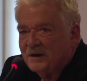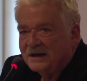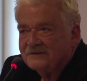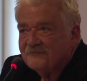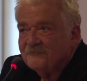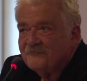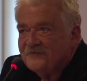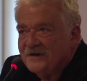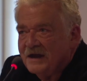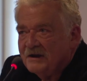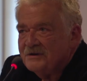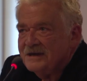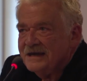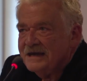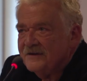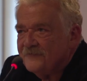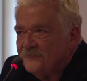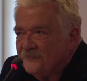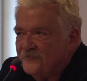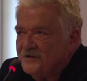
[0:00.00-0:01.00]
but
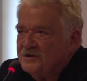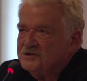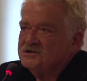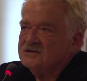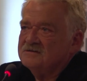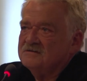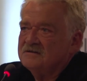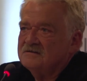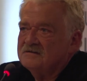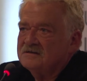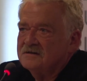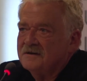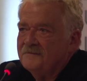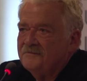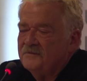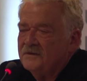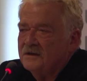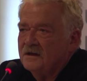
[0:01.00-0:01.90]
very efficient.